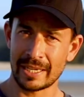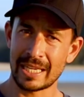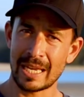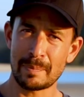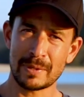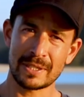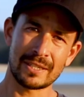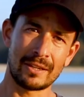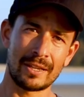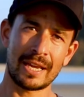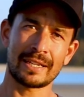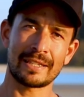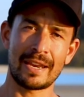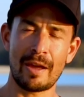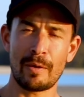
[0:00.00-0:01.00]
and keep a
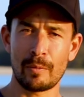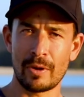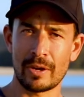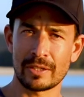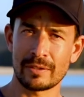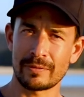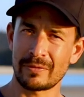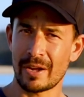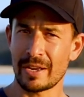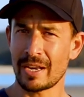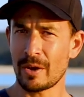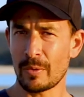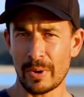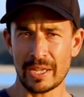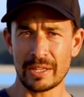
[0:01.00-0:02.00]
select network to find
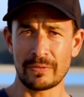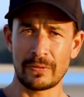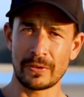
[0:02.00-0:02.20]
out where the